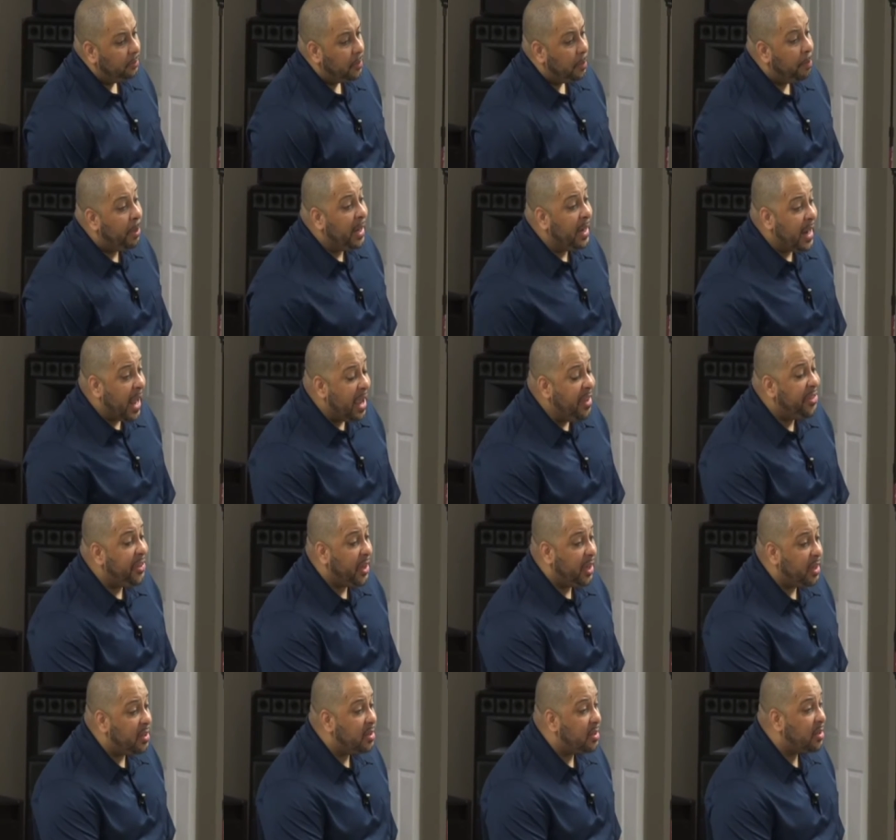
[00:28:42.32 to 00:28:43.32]
But an
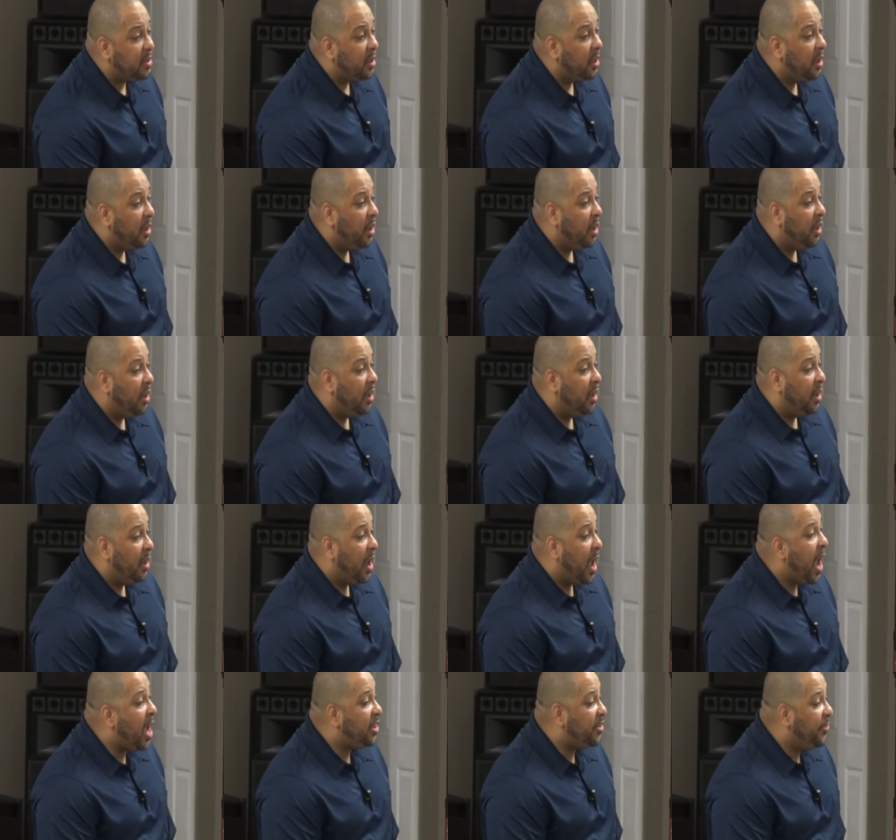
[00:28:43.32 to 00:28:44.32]
atheist
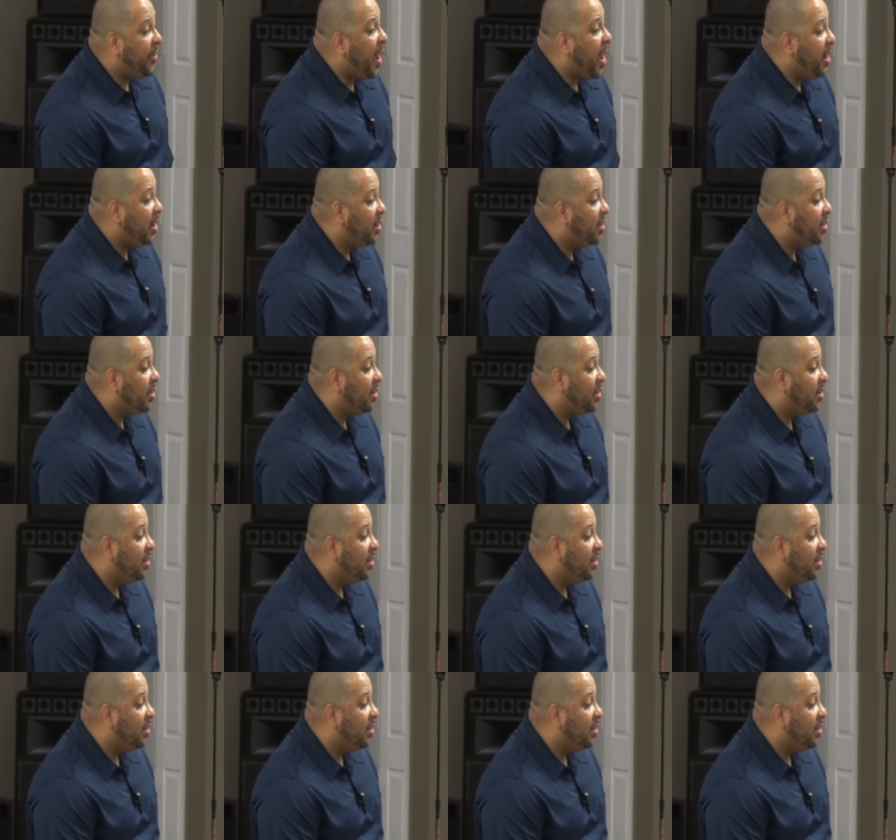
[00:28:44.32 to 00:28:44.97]
has faith.